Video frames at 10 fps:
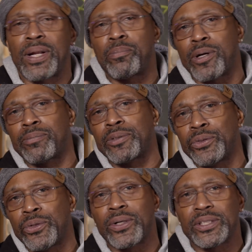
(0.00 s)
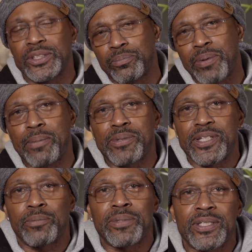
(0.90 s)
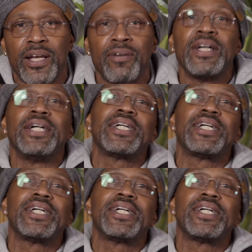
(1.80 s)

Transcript: When I brought him to New York, he used to babysit him and stuff